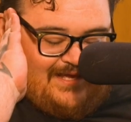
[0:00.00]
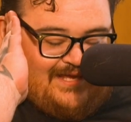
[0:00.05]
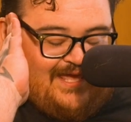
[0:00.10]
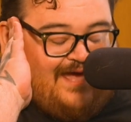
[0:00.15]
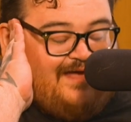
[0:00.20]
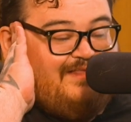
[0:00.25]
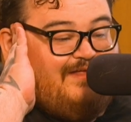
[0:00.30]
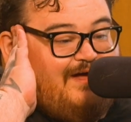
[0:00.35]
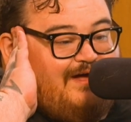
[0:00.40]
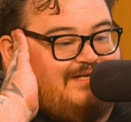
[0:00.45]

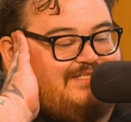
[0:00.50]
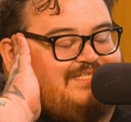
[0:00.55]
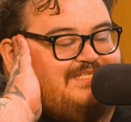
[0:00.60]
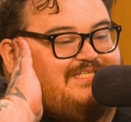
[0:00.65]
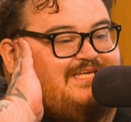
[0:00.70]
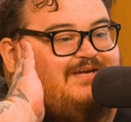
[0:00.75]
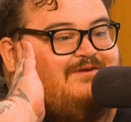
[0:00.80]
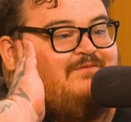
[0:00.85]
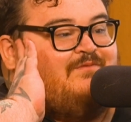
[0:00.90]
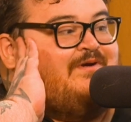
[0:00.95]
Kellogg's
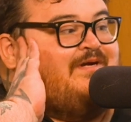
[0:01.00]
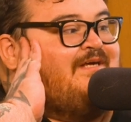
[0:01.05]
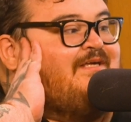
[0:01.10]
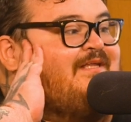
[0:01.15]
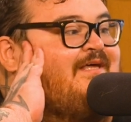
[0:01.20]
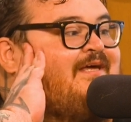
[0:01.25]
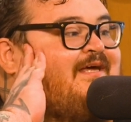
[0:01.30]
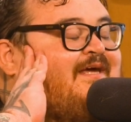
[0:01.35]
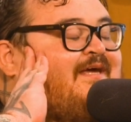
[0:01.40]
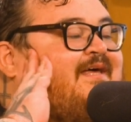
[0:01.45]
is like
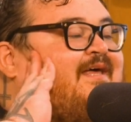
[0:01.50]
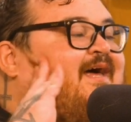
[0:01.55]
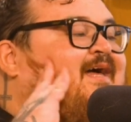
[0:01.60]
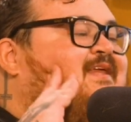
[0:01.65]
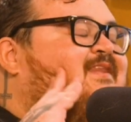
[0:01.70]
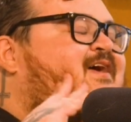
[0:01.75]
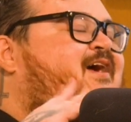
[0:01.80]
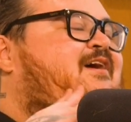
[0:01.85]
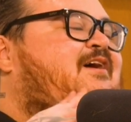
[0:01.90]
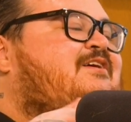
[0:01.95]
really like
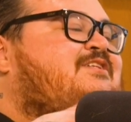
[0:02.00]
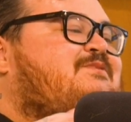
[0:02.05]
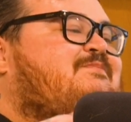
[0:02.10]
they're a